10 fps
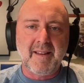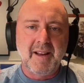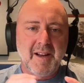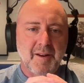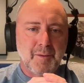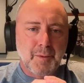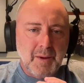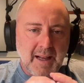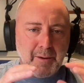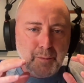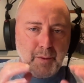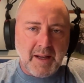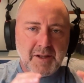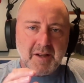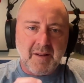this really
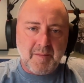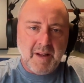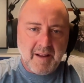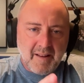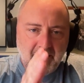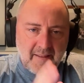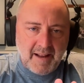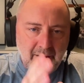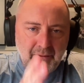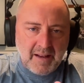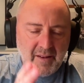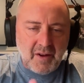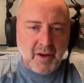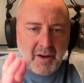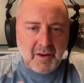rigid set of
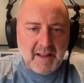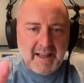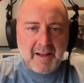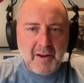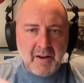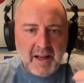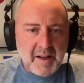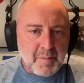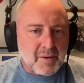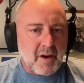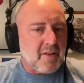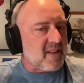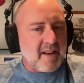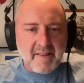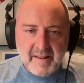internal e-learning and
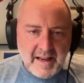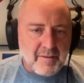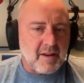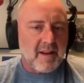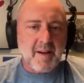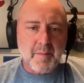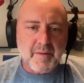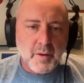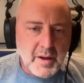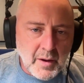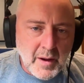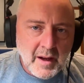process and everything before